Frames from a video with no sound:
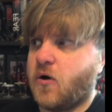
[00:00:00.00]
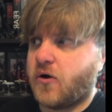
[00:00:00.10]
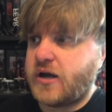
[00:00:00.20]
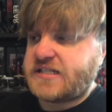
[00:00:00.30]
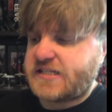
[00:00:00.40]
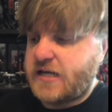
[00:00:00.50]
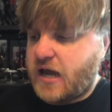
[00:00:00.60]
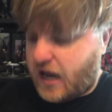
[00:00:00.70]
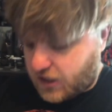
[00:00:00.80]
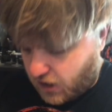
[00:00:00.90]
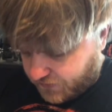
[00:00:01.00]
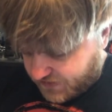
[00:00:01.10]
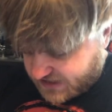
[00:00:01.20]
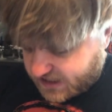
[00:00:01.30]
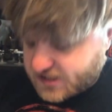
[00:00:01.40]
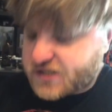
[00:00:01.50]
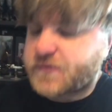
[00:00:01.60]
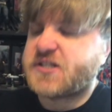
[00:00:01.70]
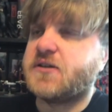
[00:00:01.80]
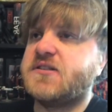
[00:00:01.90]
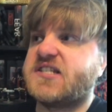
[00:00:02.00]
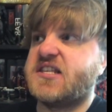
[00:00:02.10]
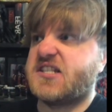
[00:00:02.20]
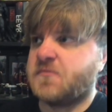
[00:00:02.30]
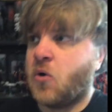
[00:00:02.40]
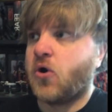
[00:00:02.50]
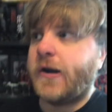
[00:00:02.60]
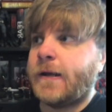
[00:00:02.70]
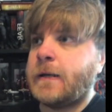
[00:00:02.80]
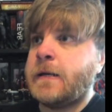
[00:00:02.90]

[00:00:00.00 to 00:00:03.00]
Horus. I got the test results this morning.